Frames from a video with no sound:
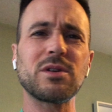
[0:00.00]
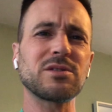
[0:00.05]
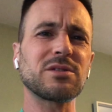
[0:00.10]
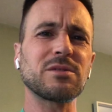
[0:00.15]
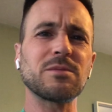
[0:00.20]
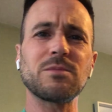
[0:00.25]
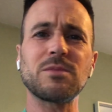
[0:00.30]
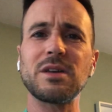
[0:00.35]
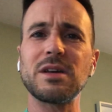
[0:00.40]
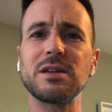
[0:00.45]
are
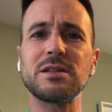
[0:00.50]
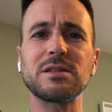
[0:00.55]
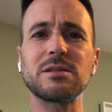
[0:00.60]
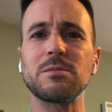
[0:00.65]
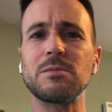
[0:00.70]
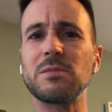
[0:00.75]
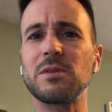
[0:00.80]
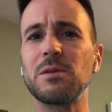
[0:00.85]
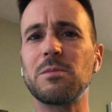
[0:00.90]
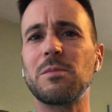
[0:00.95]
some things
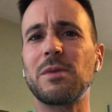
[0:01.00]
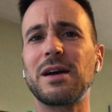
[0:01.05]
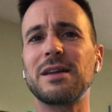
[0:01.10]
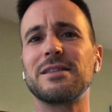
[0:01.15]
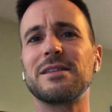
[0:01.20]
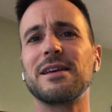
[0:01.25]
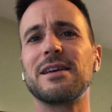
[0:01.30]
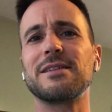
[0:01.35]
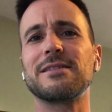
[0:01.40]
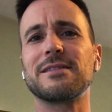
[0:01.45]
in my
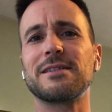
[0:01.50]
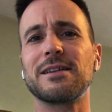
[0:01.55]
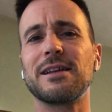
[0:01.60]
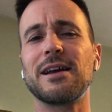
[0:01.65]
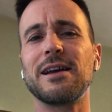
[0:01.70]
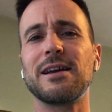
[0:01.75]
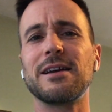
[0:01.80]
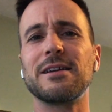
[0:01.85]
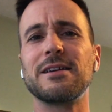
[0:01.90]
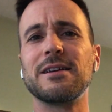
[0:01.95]
day
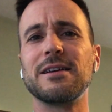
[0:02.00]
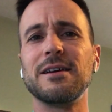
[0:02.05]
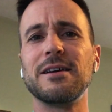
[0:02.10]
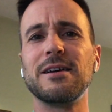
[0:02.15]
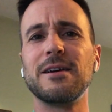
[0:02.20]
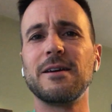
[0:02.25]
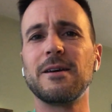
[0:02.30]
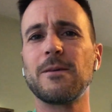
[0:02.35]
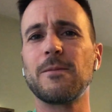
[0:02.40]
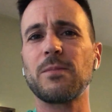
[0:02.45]
today
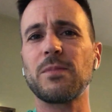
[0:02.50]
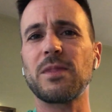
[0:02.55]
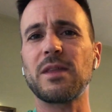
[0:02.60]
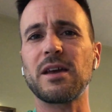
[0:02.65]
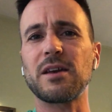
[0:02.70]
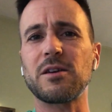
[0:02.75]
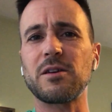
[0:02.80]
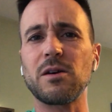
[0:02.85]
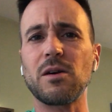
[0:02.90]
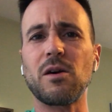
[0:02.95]

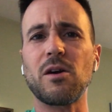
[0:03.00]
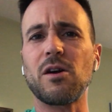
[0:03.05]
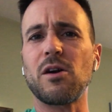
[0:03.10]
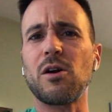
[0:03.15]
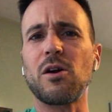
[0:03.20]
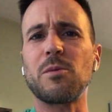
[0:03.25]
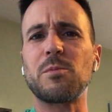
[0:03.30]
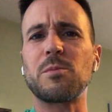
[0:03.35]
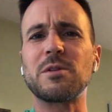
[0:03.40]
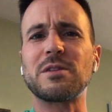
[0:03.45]
that
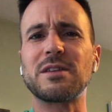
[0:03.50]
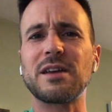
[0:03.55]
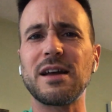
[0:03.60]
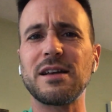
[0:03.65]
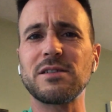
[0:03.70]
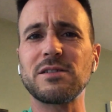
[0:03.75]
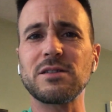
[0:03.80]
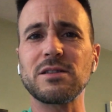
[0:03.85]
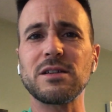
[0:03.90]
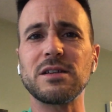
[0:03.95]
are
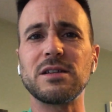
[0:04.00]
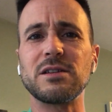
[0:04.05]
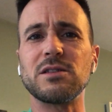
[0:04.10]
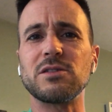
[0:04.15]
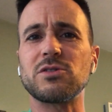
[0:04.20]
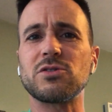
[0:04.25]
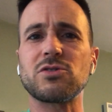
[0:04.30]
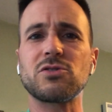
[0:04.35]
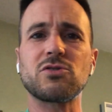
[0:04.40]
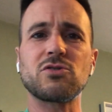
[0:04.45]
potentially
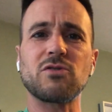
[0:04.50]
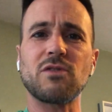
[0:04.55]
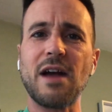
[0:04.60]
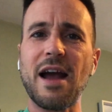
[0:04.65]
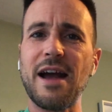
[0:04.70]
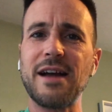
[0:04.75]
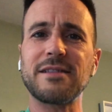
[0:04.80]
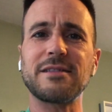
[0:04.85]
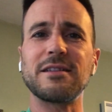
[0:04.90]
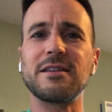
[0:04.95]

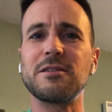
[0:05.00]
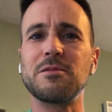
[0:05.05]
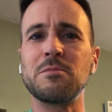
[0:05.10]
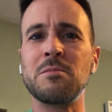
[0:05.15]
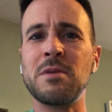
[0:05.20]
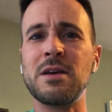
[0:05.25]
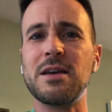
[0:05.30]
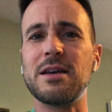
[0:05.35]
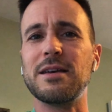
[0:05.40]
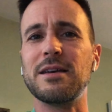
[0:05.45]
distracting
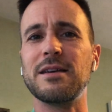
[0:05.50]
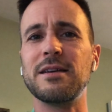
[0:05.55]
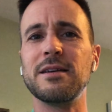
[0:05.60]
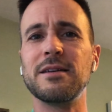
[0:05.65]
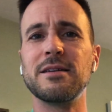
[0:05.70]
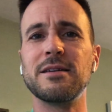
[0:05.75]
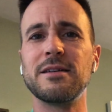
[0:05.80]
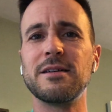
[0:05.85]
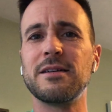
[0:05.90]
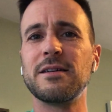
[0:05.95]
me
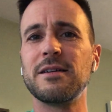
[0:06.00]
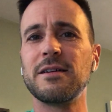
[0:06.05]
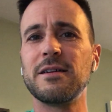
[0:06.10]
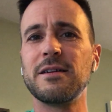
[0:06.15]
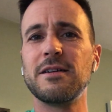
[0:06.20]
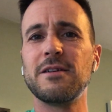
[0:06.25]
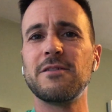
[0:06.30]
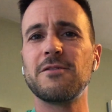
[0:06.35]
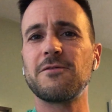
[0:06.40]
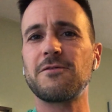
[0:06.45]

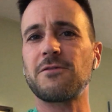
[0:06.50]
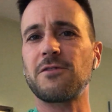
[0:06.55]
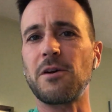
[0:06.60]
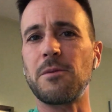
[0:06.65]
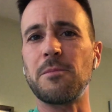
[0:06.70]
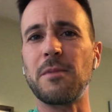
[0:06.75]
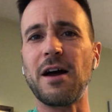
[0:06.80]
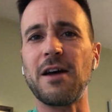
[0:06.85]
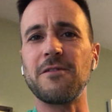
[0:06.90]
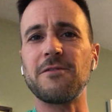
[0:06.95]

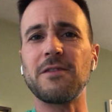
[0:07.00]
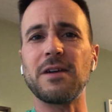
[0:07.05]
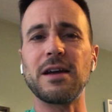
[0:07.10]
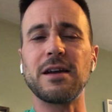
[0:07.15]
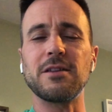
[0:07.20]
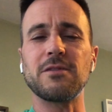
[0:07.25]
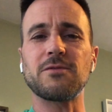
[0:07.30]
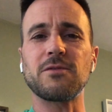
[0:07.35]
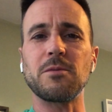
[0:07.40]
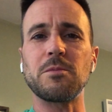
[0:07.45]
from my
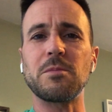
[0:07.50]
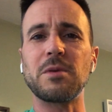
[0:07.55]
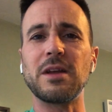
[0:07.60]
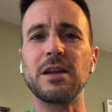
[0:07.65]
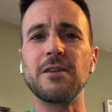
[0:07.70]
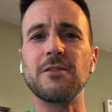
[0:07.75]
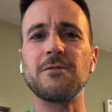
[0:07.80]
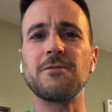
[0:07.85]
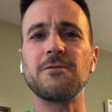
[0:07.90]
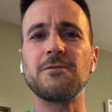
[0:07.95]
faith, from
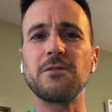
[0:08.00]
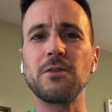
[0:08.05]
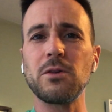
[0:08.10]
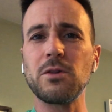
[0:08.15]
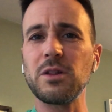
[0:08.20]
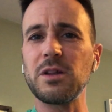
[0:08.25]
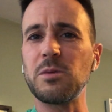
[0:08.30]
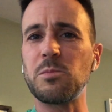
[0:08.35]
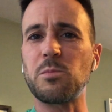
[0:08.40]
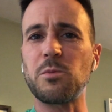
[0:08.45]
being
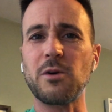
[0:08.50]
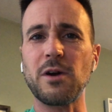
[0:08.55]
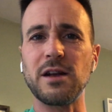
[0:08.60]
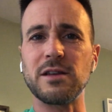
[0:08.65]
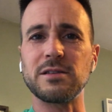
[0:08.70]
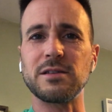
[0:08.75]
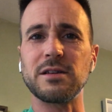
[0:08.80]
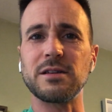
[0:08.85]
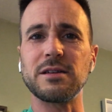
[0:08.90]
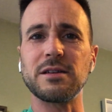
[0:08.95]
fully
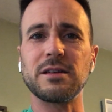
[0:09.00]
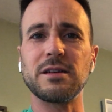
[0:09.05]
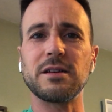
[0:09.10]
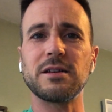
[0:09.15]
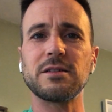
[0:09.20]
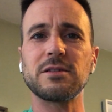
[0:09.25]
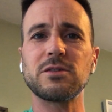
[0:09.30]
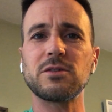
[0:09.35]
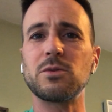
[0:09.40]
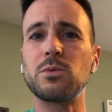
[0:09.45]
present
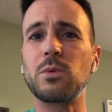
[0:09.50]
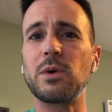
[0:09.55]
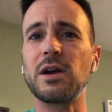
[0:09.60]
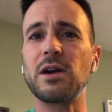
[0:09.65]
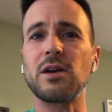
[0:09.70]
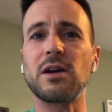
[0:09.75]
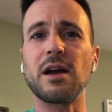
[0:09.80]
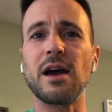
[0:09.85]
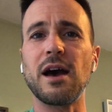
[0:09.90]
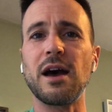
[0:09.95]
to
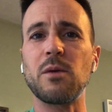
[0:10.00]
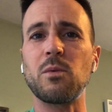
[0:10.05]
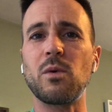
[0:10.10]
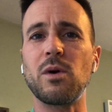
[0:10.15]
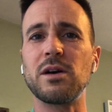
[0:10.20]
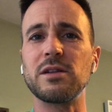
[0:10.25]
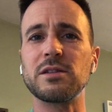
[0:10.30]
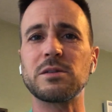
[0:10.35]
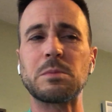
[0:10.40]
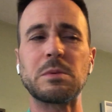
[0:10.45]
where God
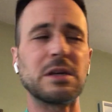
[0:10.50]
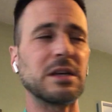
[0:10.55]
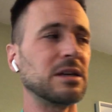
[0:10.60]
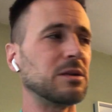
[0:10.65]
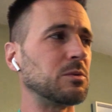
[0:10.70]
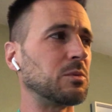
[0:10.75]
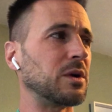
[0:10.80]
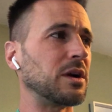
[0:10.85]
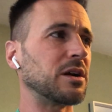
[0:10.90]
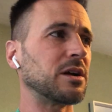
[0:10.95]
wants me
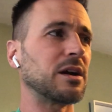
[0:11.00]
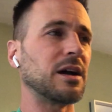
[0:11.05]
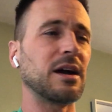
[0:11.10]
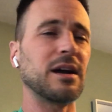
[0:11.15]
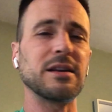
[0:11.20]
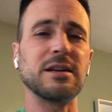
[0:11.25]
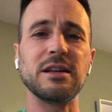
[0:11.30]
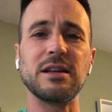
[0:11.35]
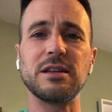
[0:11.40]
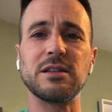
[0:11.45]
and where
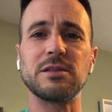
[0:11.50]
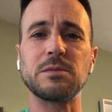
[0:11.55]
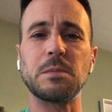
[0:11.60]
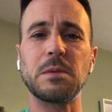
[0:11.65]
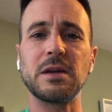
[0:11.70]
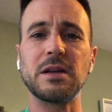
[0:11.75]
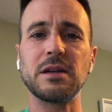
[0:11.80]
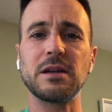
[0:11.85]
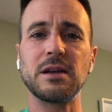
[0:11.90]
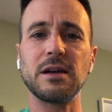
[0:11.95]
God needs
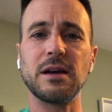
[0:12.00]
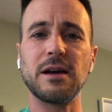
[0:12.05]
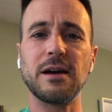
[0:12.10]
me?